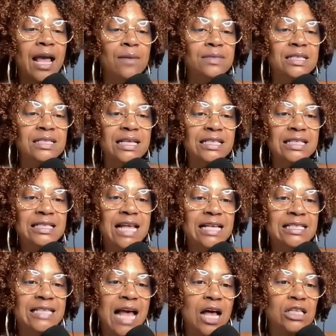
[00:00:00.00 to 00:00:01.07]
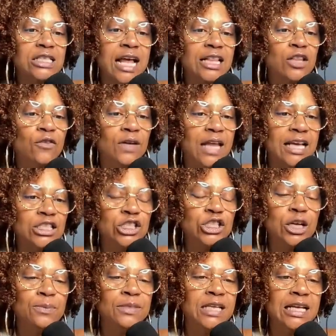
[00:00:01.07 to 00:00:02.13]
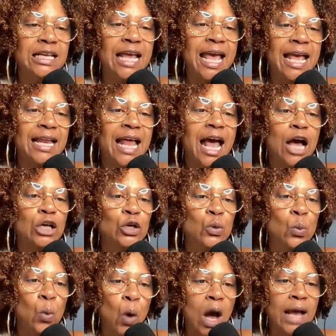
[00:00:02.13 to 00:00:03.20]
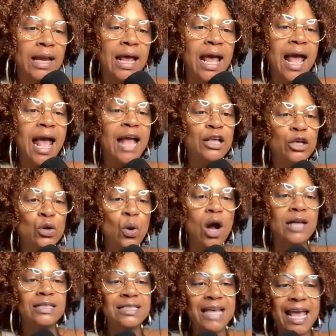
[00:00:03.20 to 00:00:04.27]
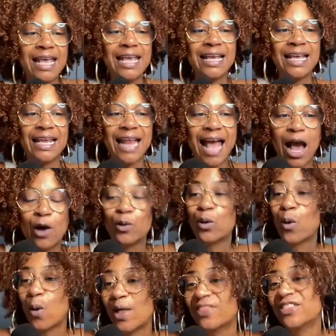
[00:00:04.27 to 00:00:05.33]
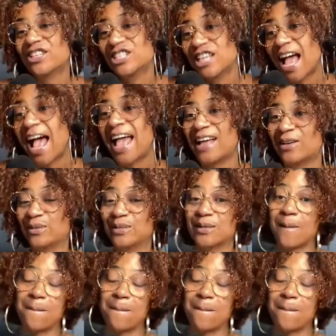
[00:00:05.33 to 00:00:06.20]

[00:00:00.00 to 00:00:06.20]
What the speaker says: am Jacinta says, sounds like the relationship didn't end how you want, and you are taking it out on the child.